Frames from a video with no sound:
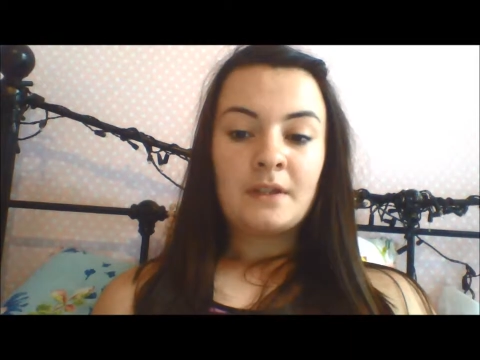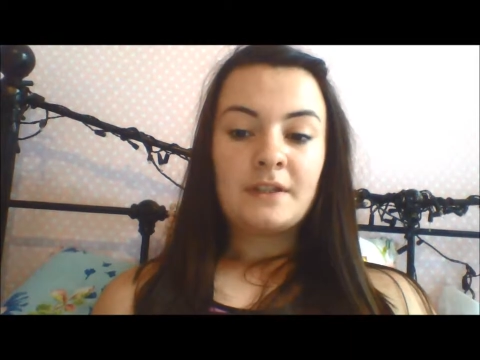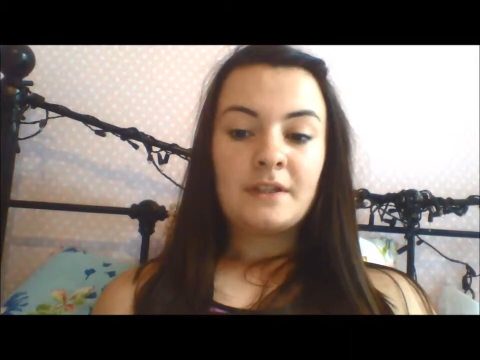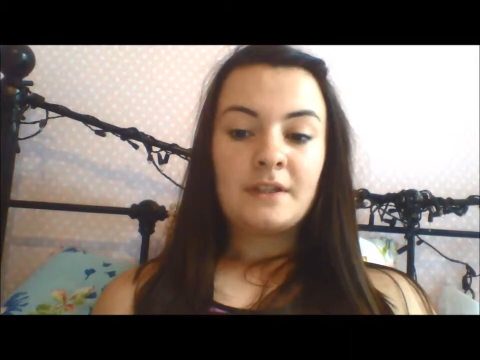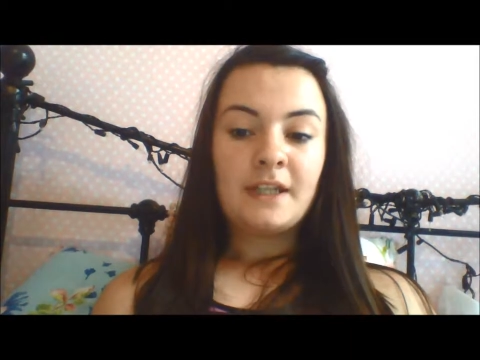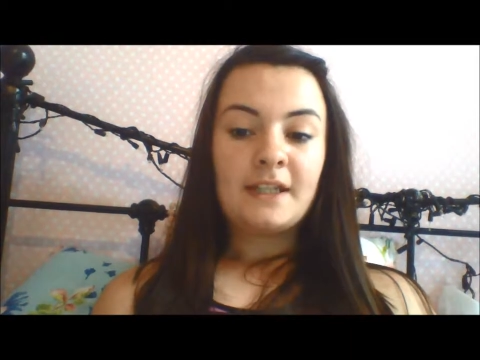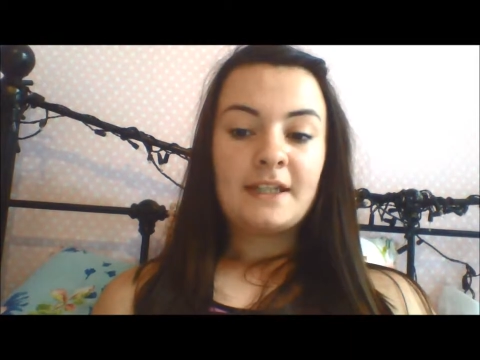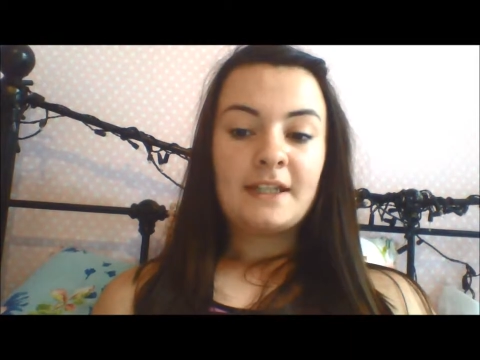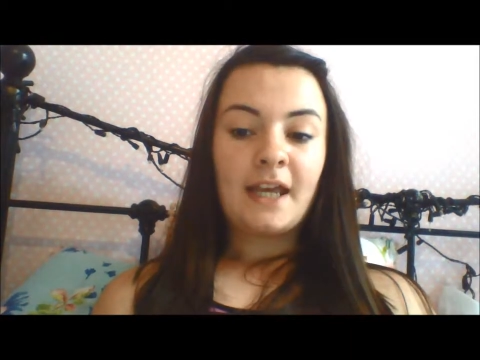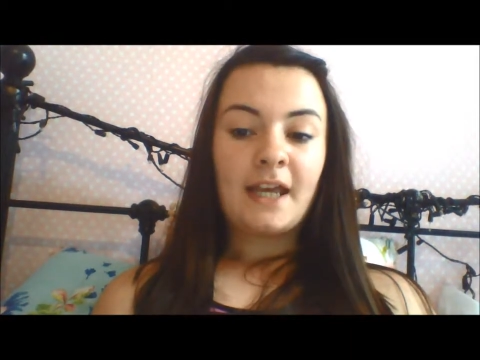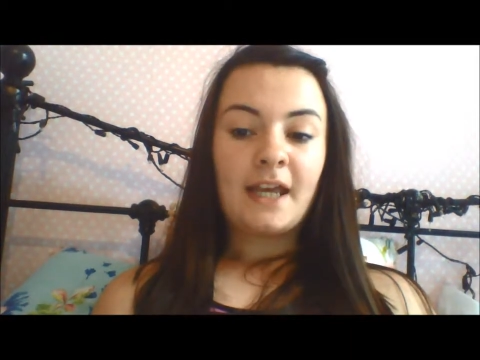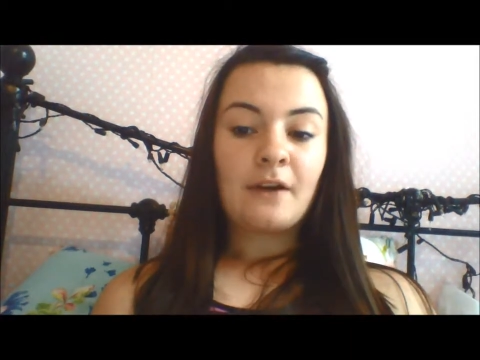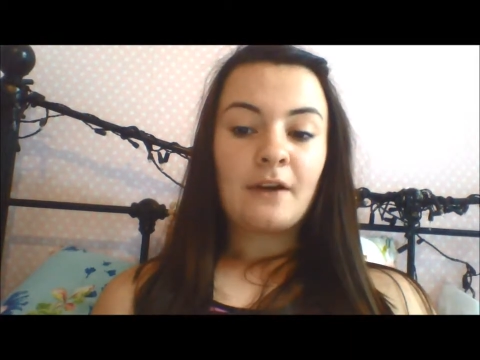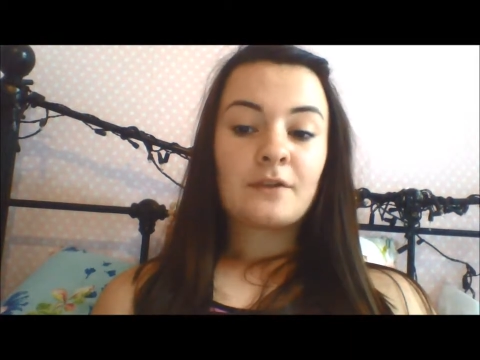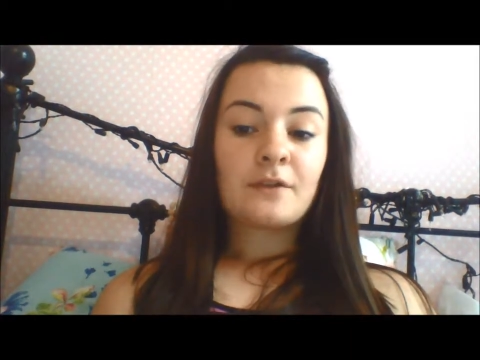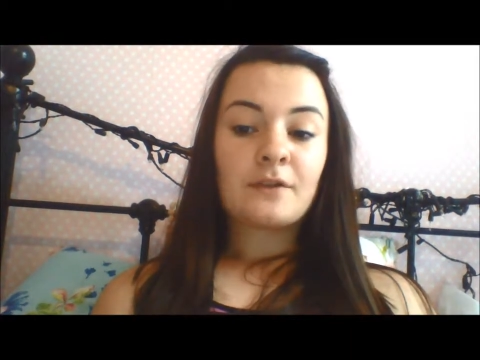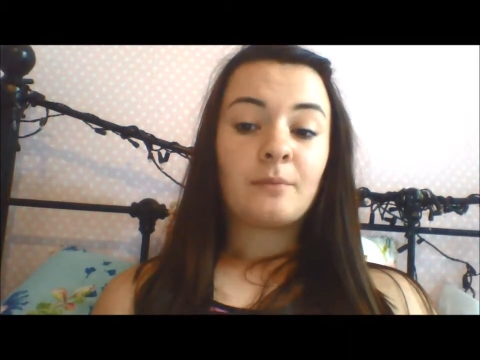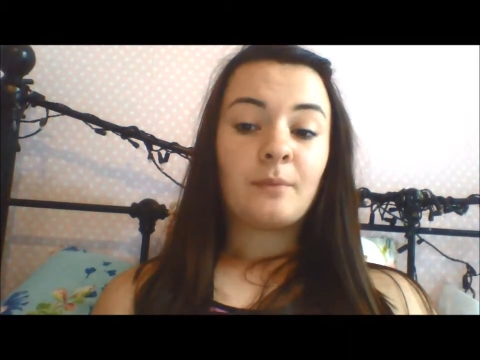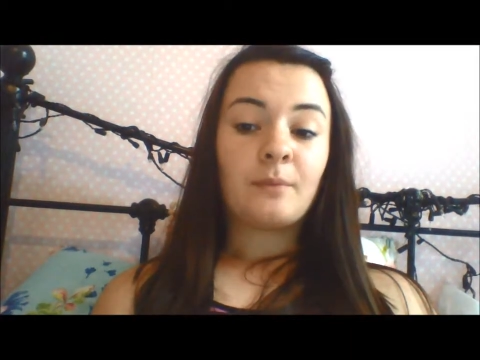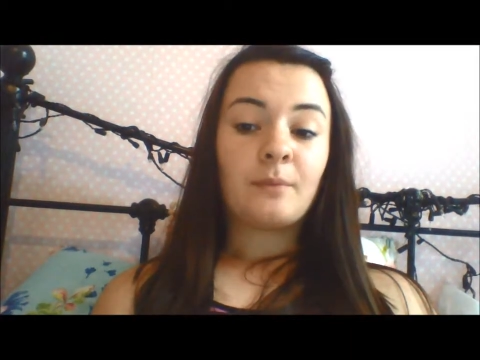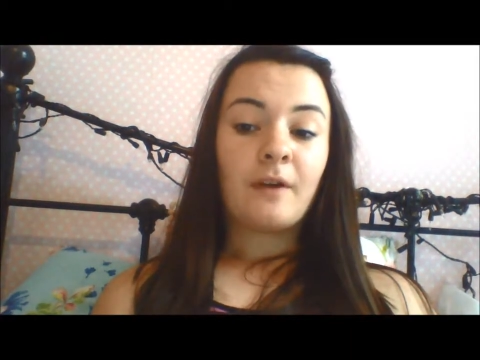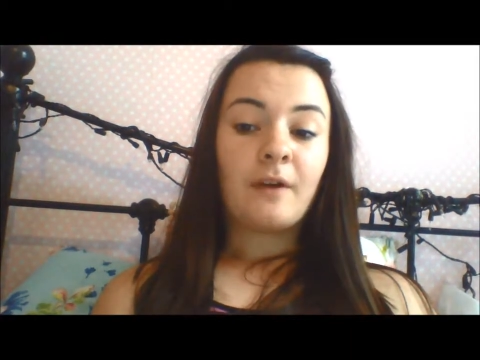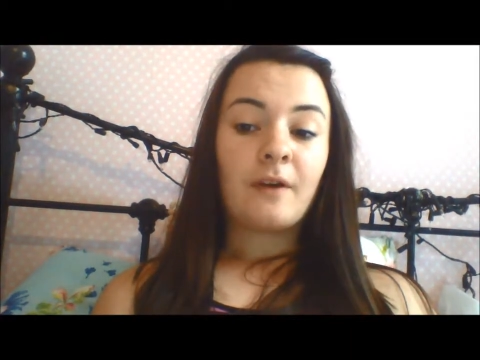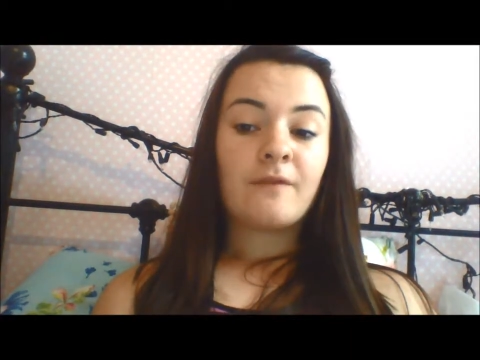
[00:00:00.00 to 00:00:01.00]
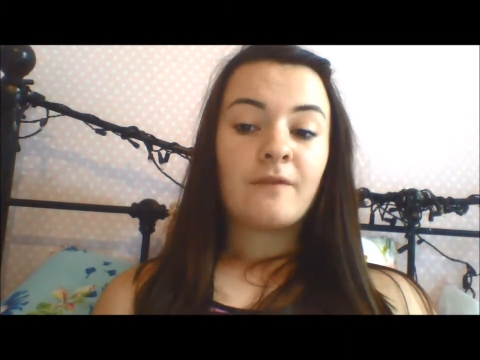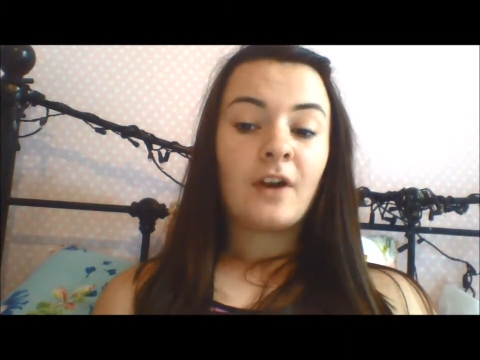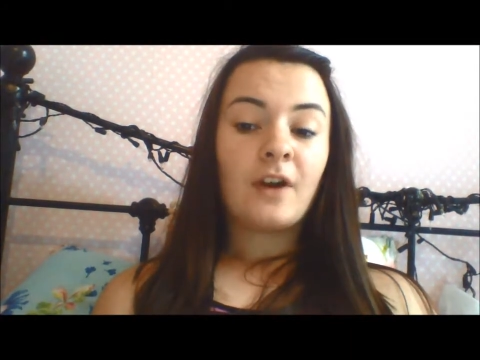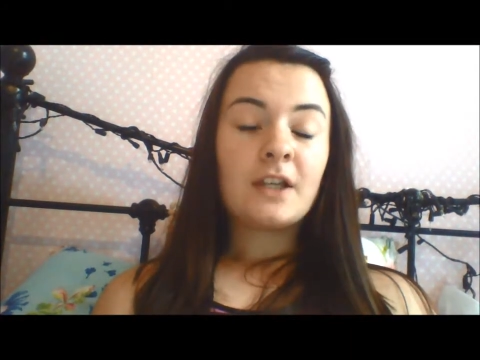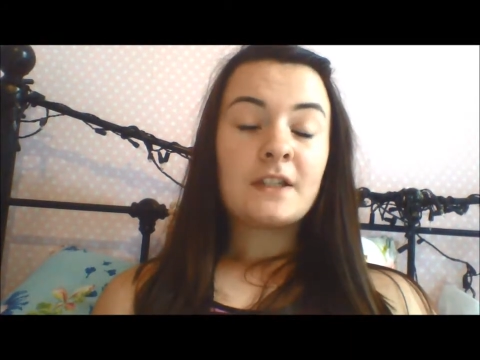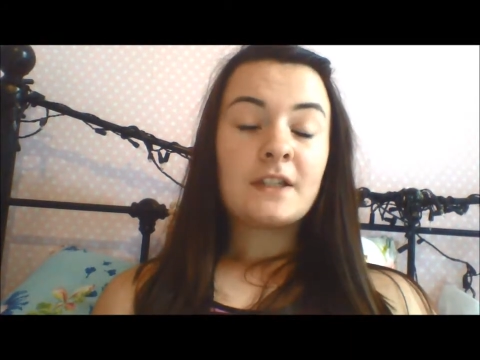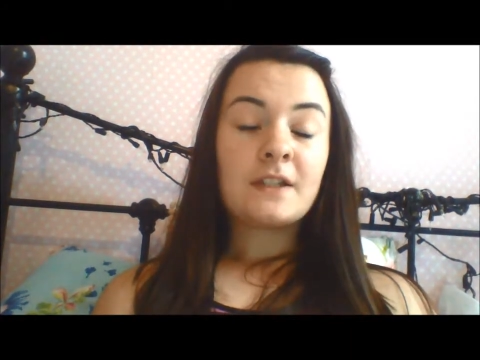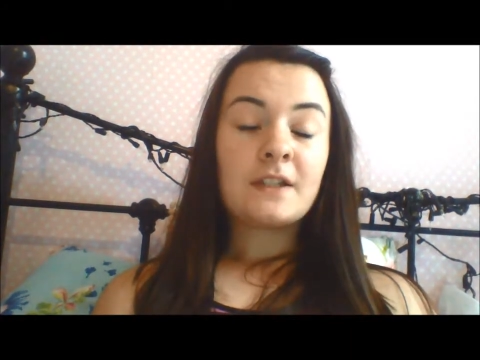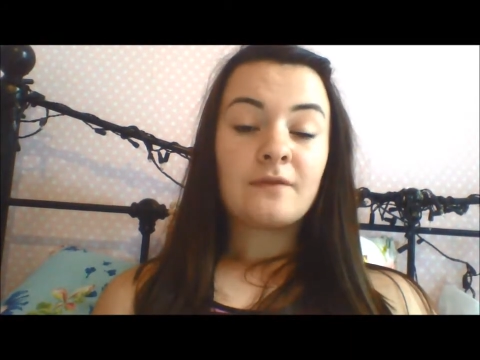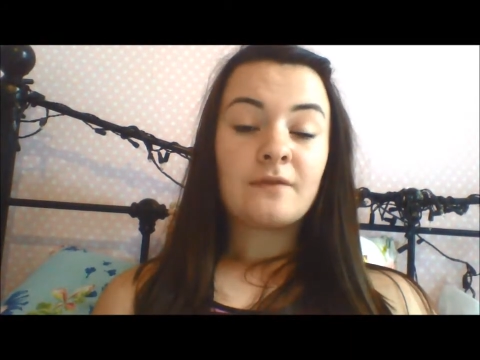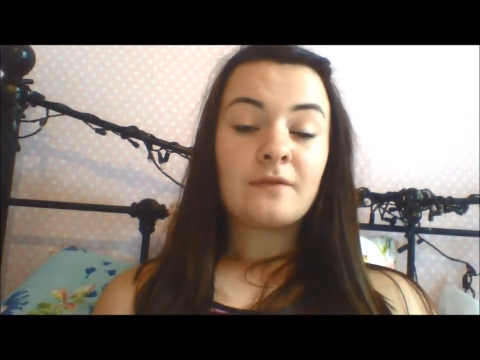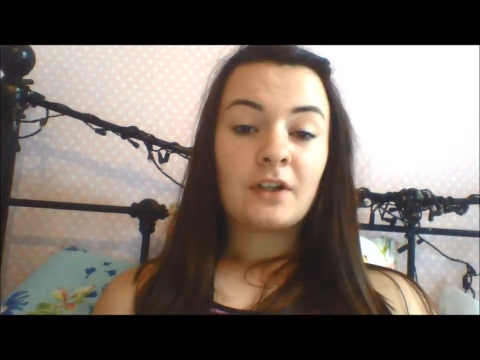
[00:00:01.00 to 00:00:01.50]
Details of my
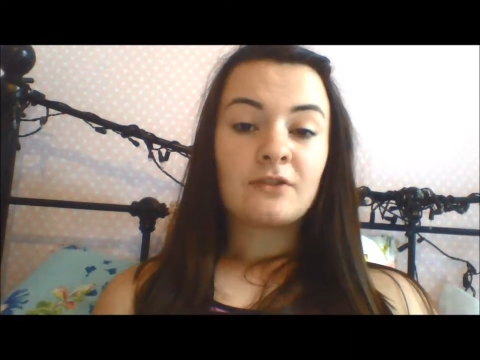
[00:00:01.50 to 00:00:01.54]
first